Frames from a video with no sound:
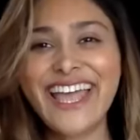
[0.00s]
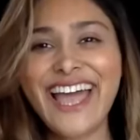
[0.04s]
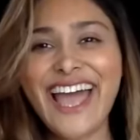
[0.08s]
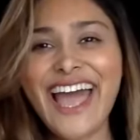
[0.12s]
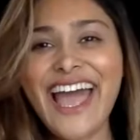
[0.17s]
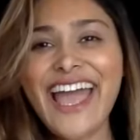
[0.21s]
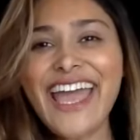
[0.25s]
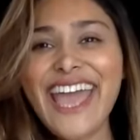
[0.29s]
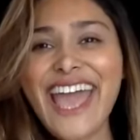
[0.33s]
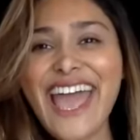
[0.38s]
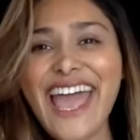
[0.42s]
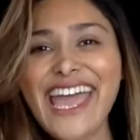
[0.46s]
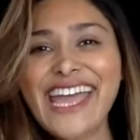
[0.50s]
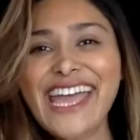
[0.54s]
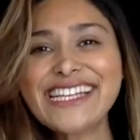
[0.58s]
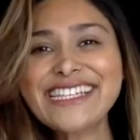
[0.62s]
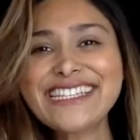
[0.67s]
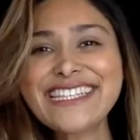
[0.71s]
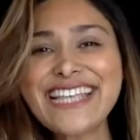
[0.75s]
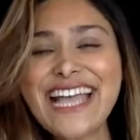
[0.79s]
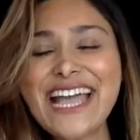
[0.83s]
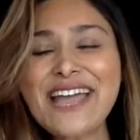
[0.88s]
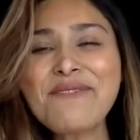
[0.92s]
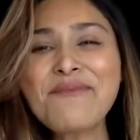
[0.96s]
Hi
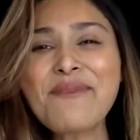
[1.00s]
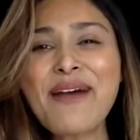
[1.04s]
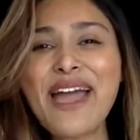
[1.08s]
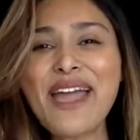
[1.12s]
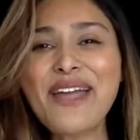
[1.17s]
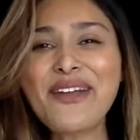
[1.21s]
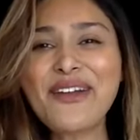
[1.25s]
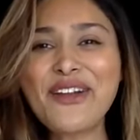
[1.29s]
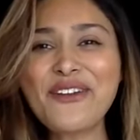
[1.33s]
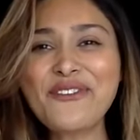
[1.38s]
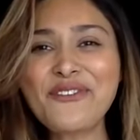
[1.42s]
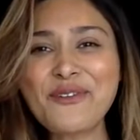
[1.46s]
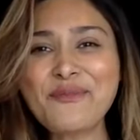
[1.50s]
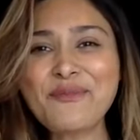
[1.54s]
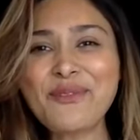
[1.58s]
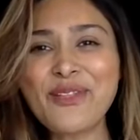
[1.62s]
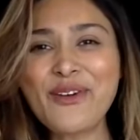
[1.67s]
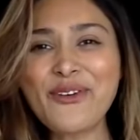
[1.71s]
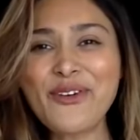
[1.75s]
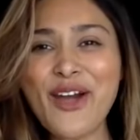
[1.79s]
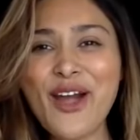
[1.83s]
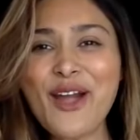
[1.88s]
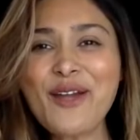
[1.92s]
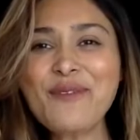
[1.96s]
guys, I'm Myra from
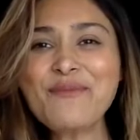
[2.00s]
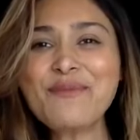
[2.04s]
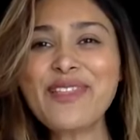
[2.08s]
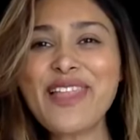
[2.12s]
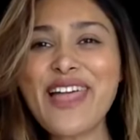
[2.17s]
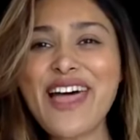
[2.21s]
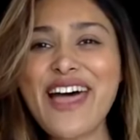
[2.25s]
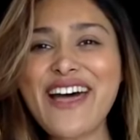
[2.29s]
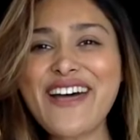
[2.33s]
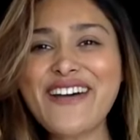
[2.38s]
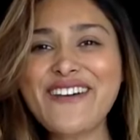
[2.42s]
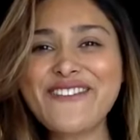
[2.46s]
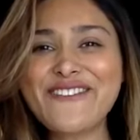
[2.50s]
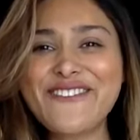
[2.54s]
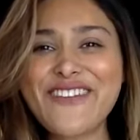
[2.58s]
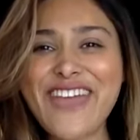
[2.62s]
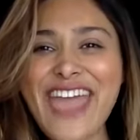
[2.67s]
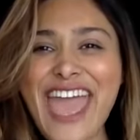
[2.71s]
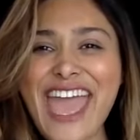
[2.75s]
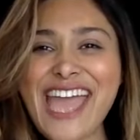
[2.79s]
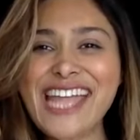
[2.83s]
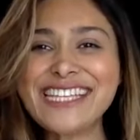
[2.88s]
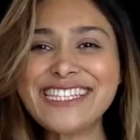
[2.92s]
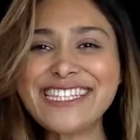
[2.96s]
Low Carb Love,
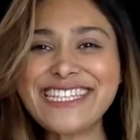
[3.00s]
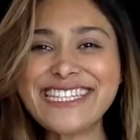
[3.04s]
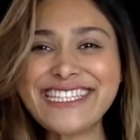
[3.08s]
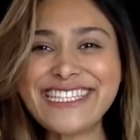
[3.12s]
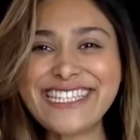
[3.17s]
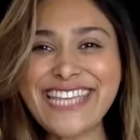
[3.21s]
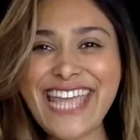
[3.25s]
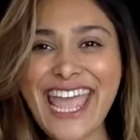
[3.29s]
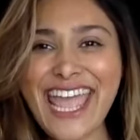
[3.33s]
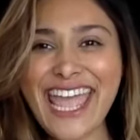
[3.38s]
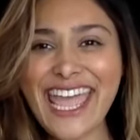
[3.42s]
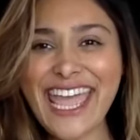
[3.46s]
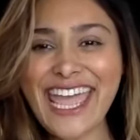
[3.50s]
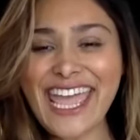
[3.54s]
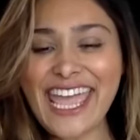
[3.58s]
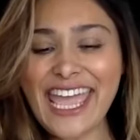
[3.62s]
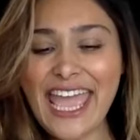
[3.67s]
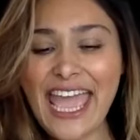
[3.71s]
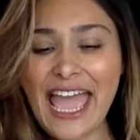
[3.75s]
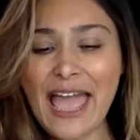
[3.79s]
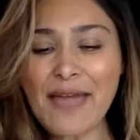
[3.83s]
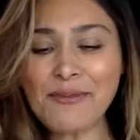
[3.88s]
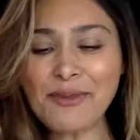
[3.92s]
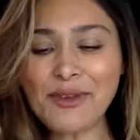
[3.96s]
and
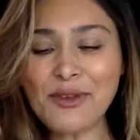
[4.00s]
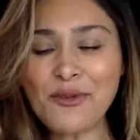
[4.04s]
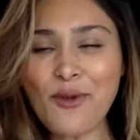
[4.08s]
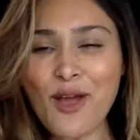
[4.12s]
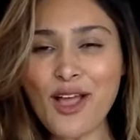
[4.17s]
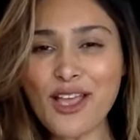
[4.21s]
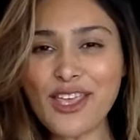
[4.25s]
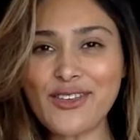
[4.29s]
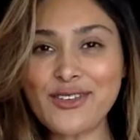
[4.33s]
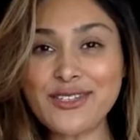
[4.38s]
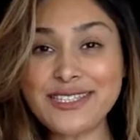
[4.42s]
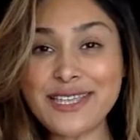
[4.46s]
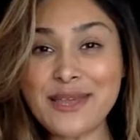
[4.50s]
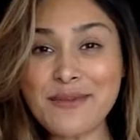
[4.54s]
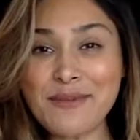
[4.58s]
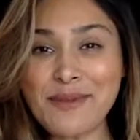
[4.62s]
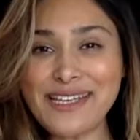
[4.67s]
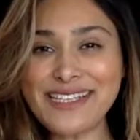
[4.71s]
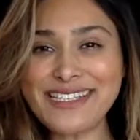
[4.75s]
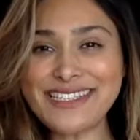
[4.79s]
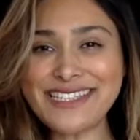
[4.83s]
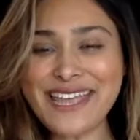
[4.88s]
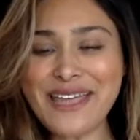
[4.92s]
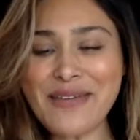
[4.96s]
today I'm going to walk you step
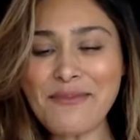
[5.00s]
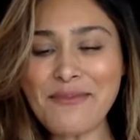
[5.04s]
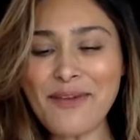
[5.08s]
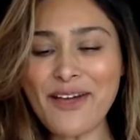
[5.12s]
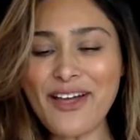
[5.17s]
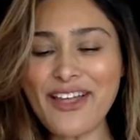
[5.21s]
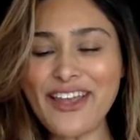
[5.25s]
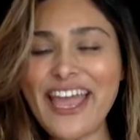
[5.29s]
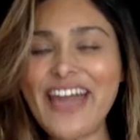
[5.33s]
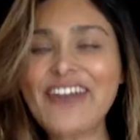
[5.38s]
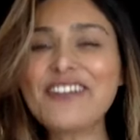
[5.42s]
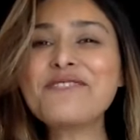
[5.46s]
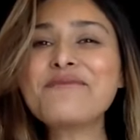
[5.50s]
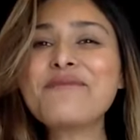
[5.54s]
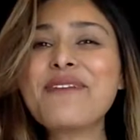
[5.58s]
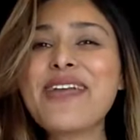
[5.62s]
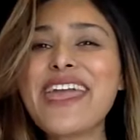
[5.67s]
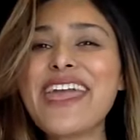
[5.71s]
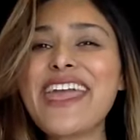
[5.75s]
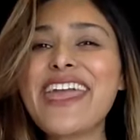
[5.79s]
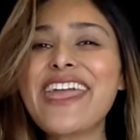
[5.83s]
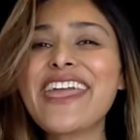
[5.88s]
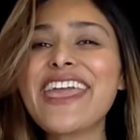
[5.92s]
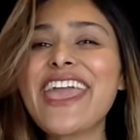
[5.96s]
by step on how to
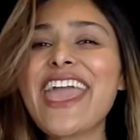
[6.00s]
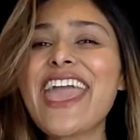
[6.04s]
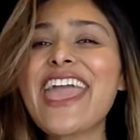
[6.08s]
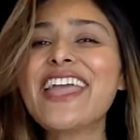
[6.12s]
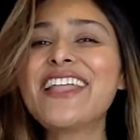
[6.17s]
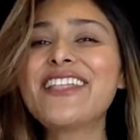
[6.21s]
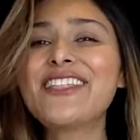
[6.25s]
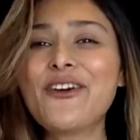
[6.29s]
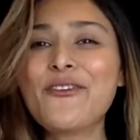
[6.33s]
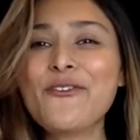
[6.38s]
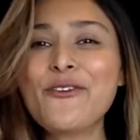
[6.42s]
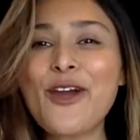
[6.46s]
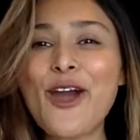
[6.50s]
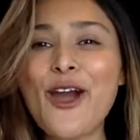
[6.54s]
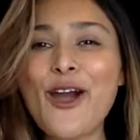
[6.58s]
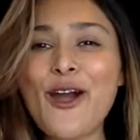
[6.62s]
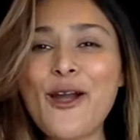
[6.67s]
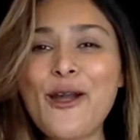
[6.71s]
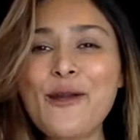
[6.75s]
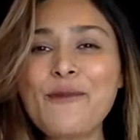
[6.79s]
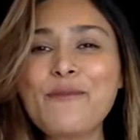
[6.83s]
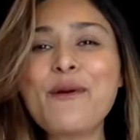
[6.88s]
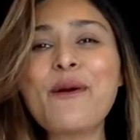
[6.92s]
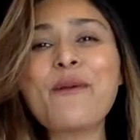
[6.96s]
make a low
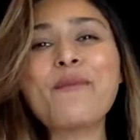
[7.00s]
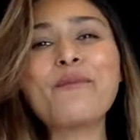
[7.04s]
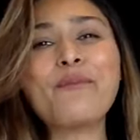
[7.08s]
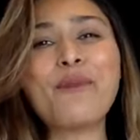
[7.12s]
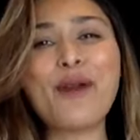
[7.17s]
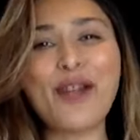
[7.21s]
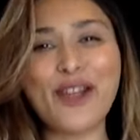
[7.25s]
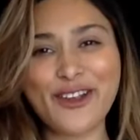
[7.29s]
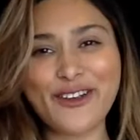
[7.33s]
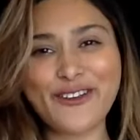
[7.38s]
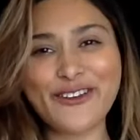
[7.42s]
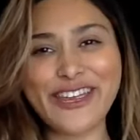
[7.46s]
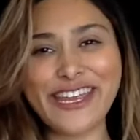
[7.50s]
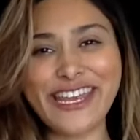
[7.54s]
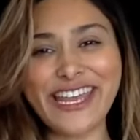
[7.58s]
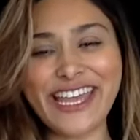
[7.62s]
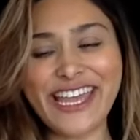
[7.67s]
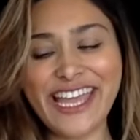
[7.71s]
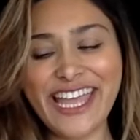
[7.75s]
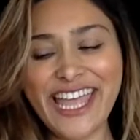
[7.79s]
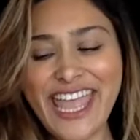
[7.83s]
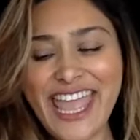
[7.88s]
carb margarita.